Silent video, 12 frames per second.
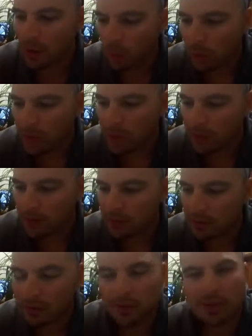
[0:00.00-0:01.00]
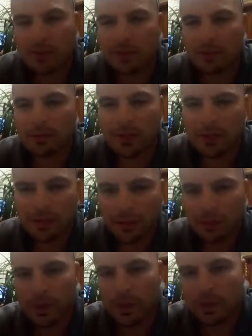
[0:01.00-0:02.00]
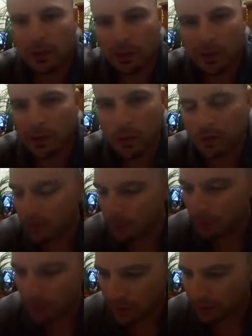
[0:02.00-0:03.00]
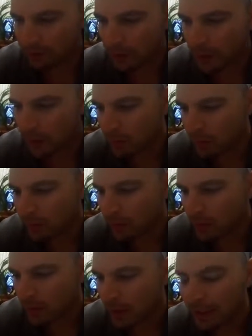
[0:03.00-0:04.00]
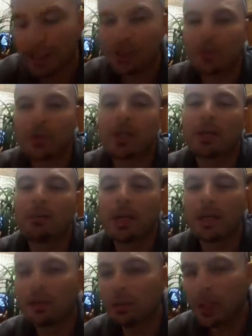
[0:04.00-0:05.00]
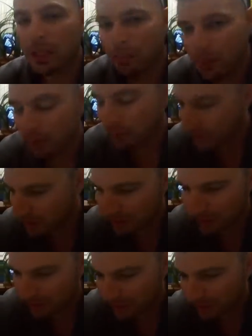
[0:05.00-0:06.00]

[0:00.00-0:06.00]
we get, because it's not really useful for later on, unless you want to go make a nuclear bomb, which